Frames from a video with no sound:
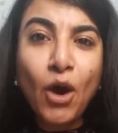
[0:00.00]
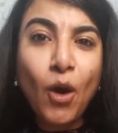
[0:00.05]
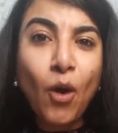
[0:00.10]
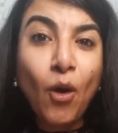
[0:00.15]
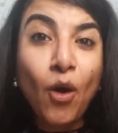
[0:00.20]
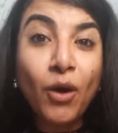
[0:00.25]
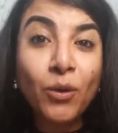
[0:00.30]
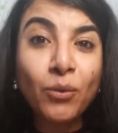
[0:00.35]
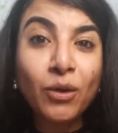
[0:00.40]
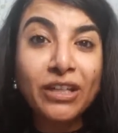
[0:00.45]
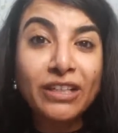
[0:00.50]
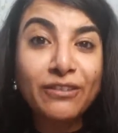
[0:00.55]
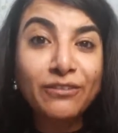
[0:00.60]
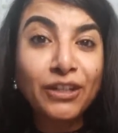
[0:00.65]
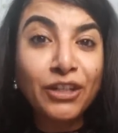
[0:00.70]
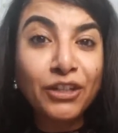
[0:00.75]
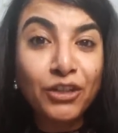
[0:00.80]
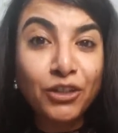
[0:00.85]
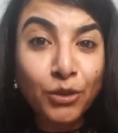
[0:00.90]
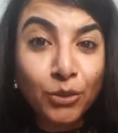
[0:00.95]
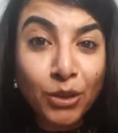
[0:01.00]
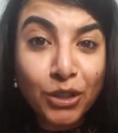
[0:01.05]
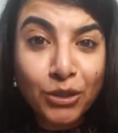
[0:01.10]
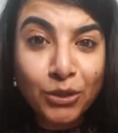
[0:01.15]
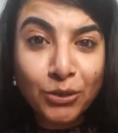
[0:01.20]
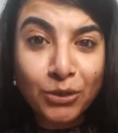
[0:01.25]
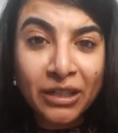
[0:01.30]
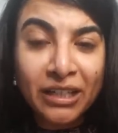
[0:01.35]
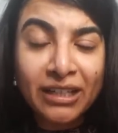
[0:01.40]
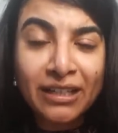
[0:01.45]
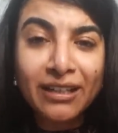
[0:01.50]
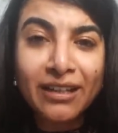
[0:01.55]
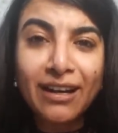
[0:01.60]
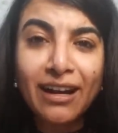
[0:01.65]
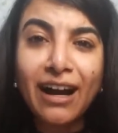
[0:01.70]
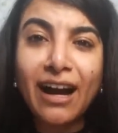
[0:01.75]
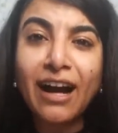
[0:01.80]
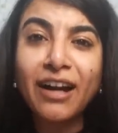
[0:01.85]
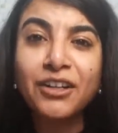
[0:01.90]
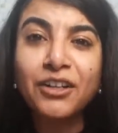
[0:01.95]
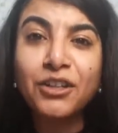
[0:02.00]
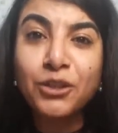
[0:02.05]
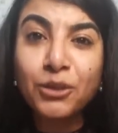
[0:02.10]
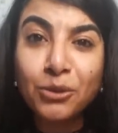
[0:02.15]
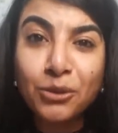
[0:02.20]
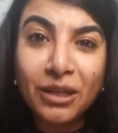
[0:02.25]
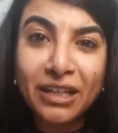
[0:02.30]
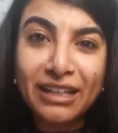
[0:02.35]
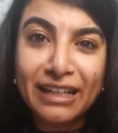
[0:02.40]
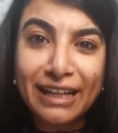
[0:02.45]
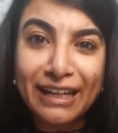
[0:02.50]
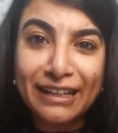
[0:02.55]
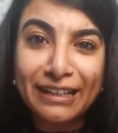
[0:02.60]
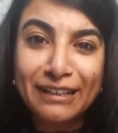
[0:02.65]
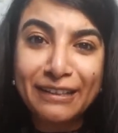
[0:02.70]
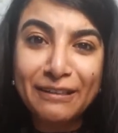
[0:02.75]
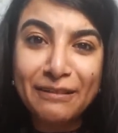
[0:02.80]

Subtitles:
Or whatever you're doing, are you aligned?